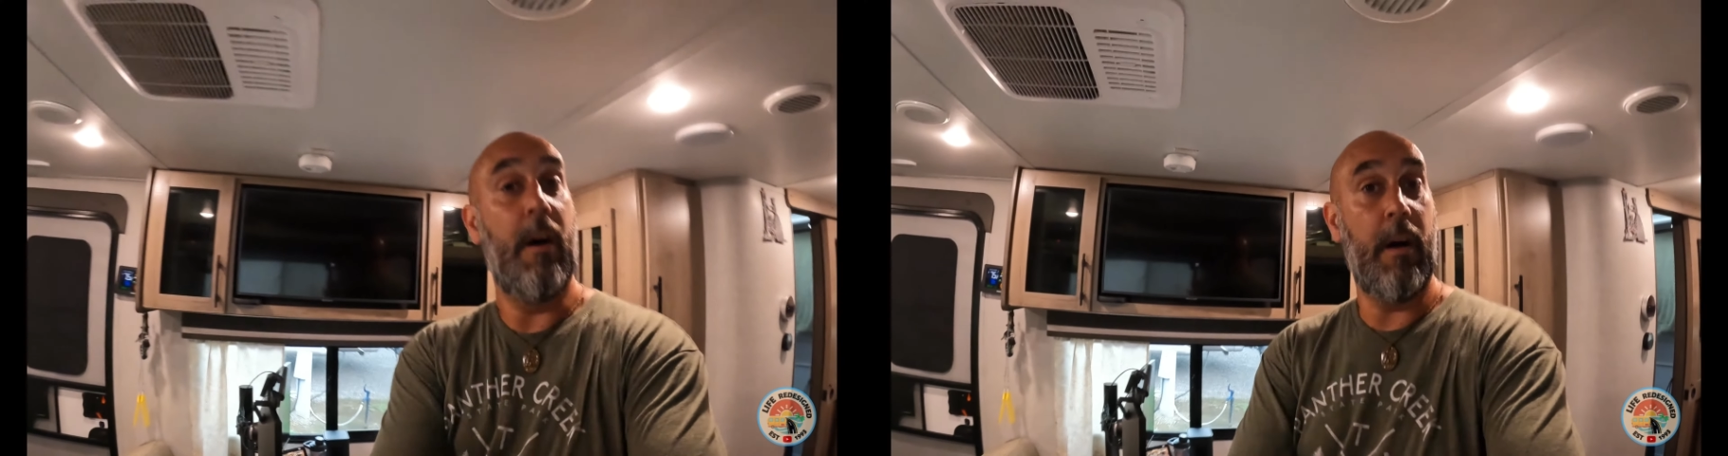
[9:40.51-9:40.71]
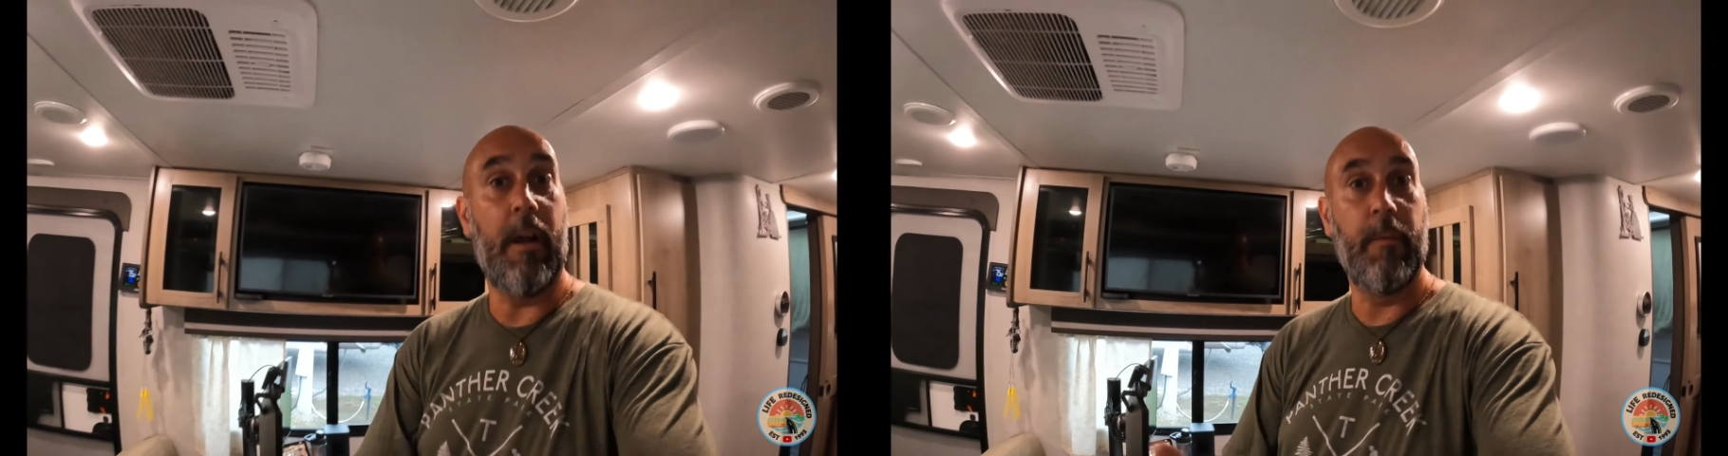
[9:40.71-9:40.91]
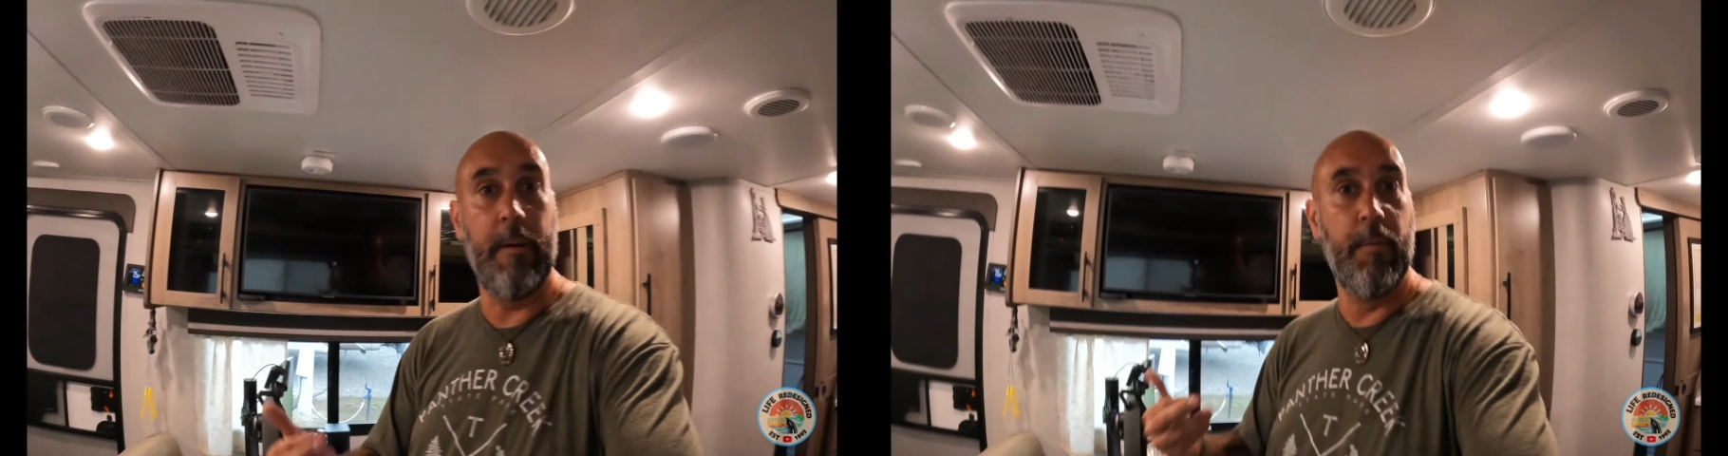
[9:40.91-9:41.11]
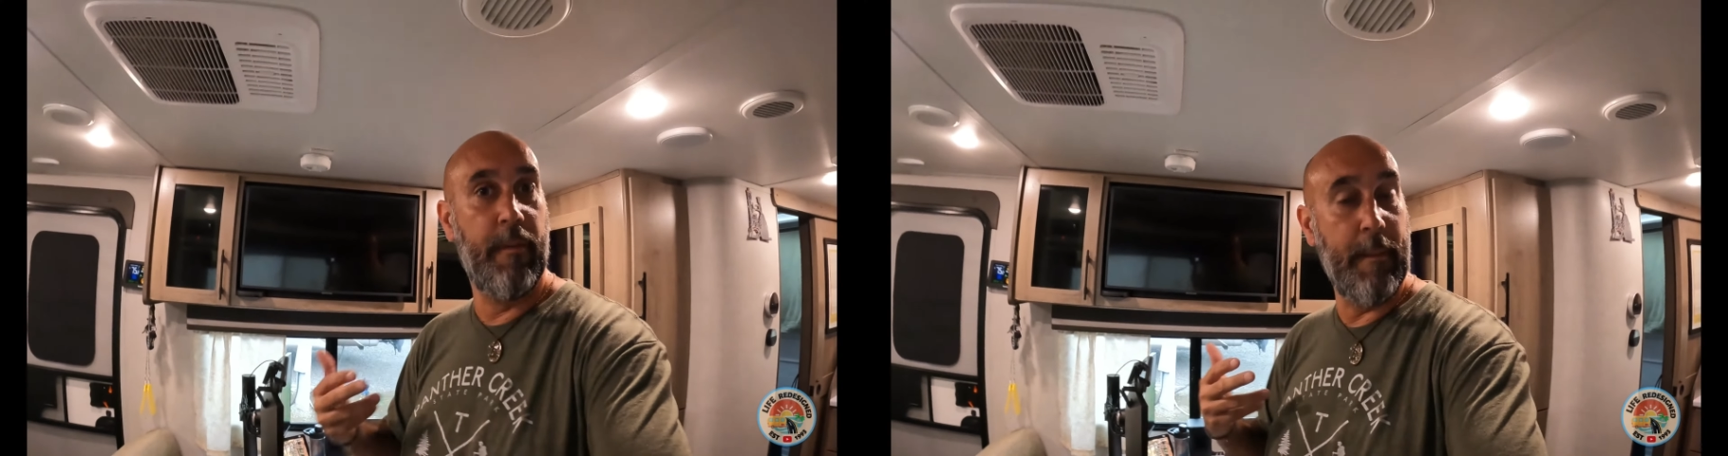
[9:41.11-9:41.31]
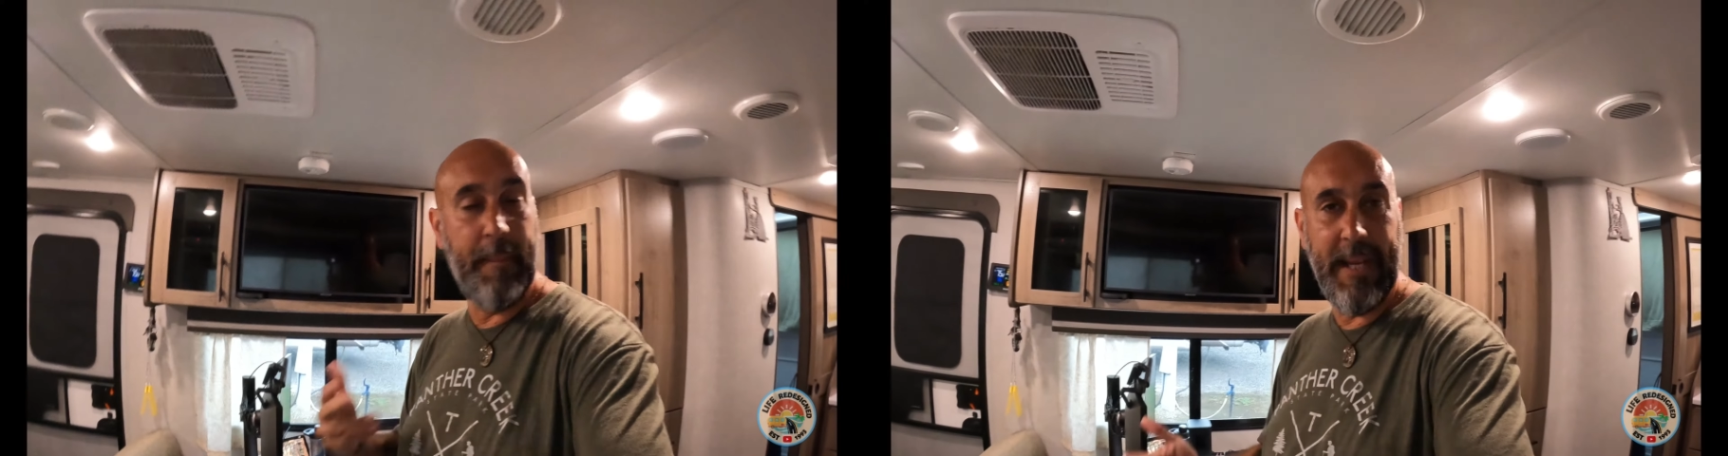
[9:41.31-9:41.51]
are, we're
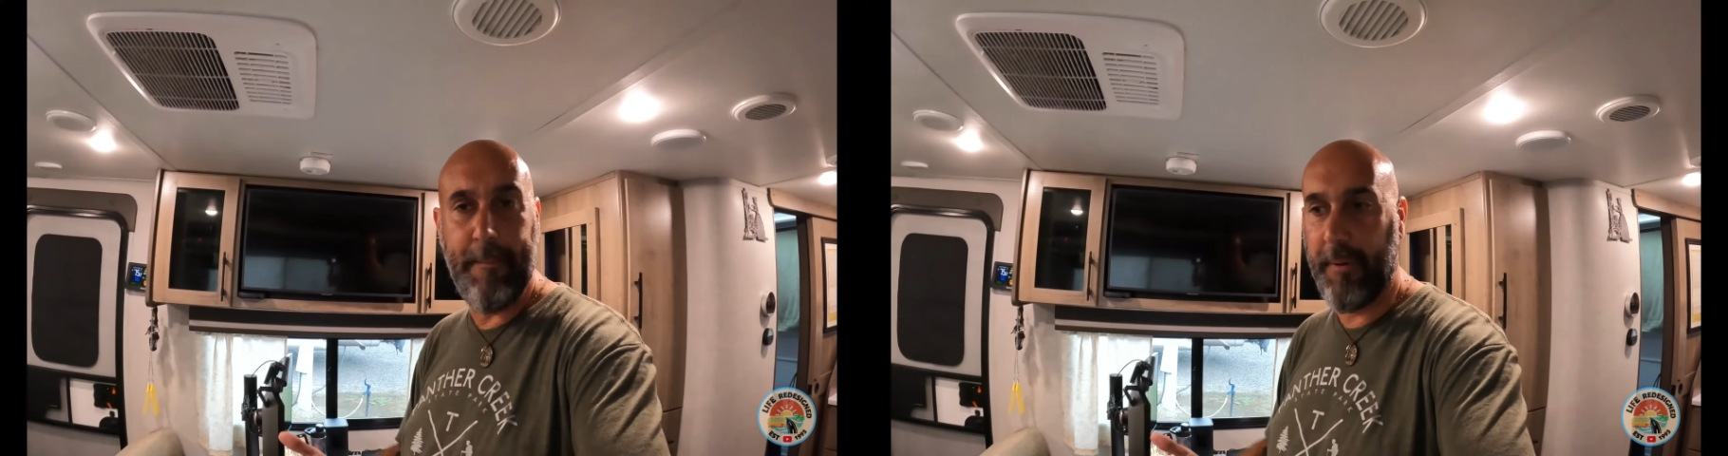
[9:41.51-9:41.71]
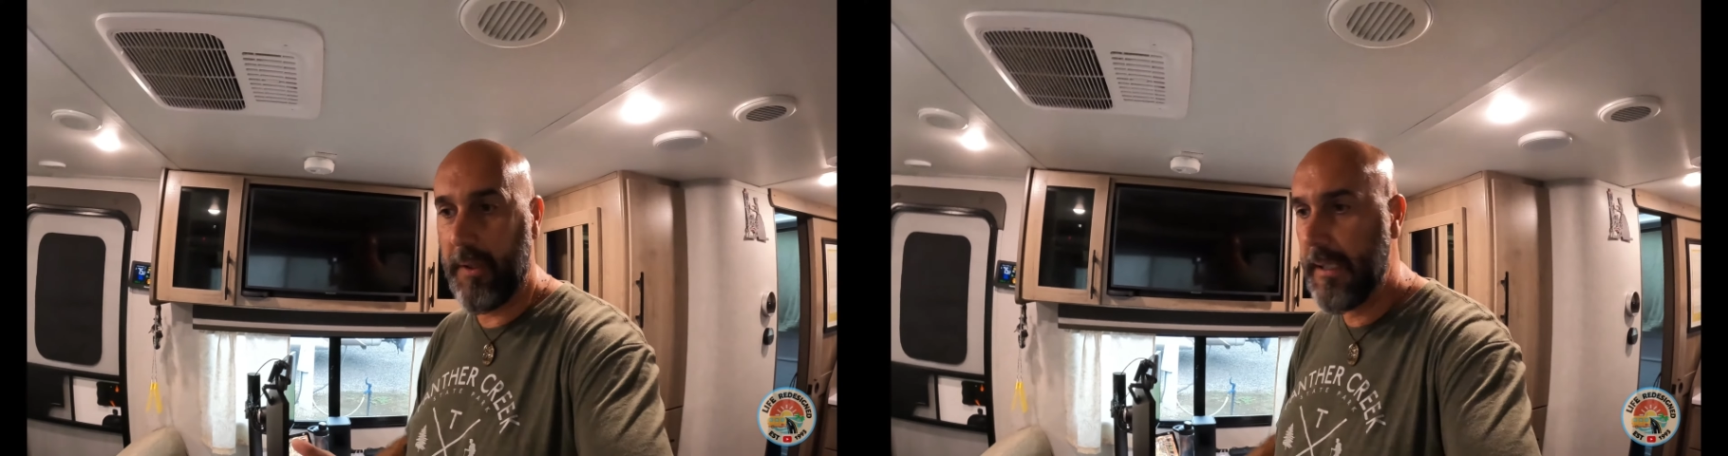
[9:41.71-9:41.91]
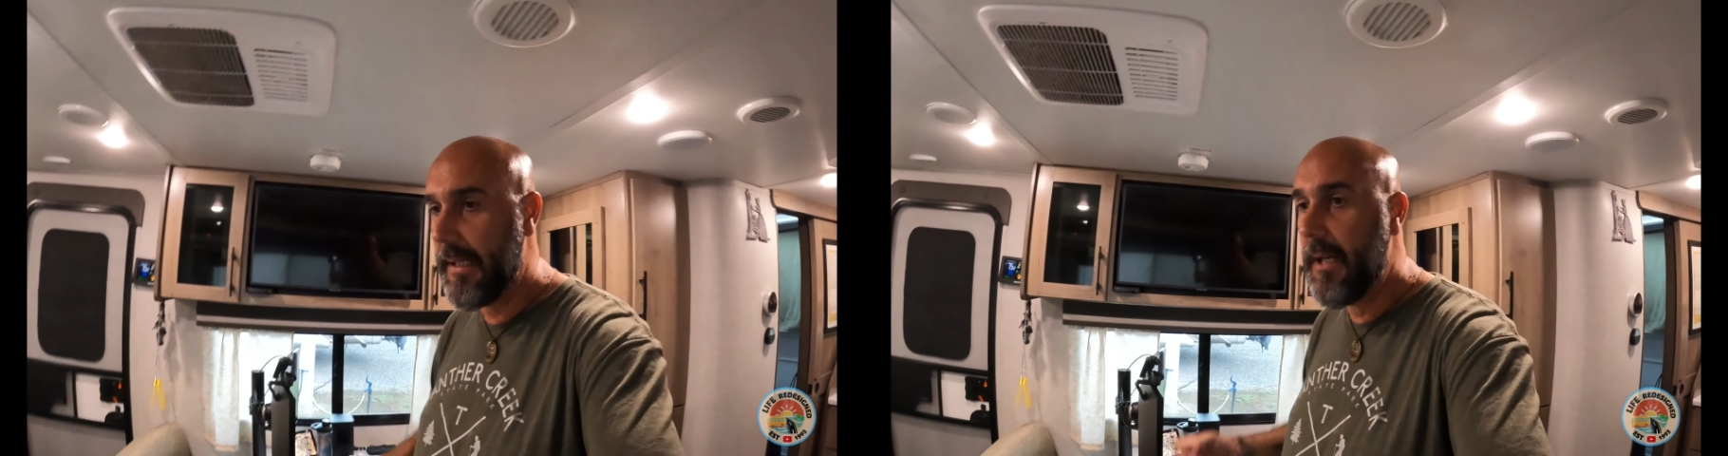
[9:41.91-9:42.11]
movie people,